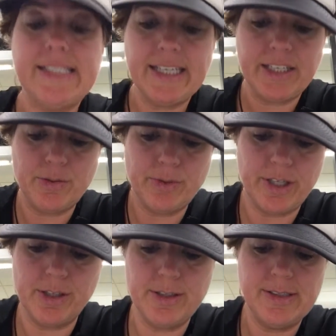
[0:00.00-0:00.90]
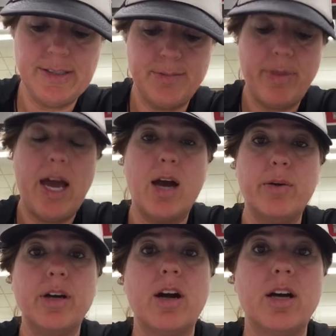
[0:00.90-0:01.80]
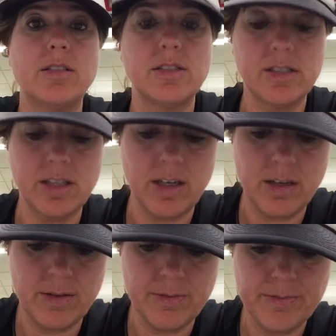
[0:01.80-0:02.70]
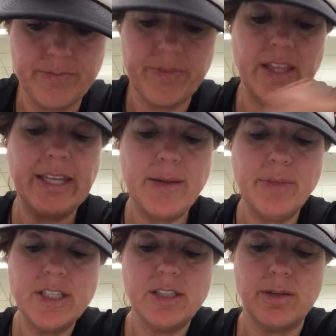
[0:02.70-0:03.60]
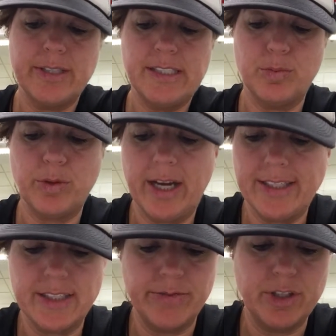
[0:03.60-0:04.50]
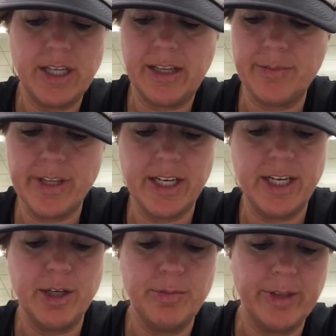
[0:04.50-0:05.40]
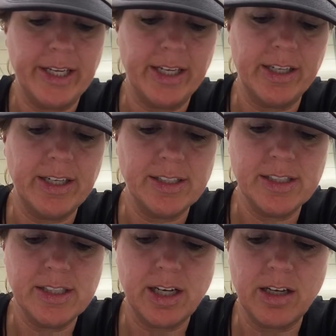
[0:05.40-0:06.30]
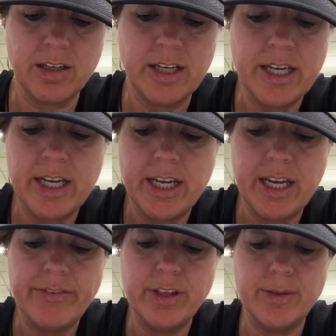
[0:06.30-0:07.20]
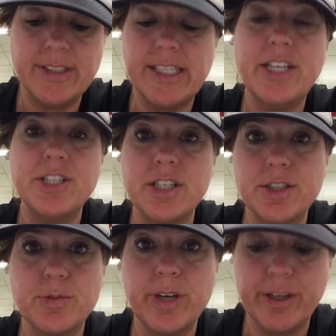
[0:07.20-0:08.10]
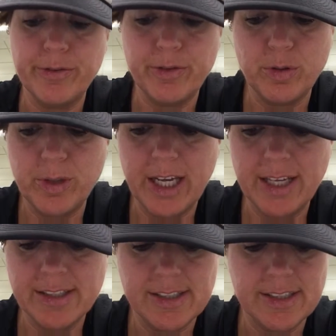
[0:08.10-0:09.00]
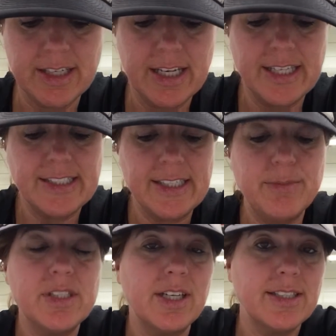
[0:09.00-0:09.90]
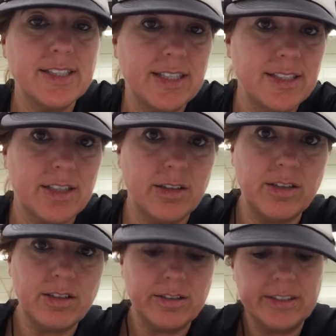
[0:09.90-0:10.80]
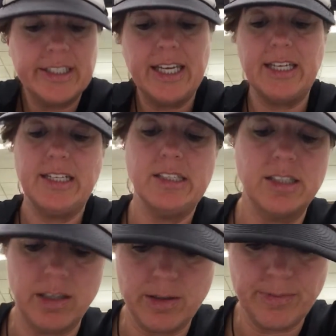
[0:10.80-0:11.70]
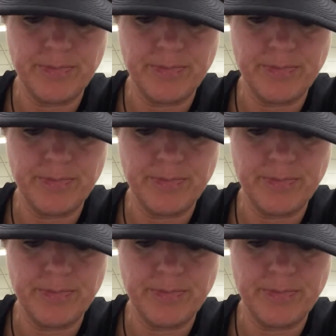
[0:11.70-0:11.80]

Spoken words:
Stick and rudders, power on stall. The layman is always surprised if you tell him that an airplane can stall, even though its engine is running full blast. It seems nonsensical, yet it is so.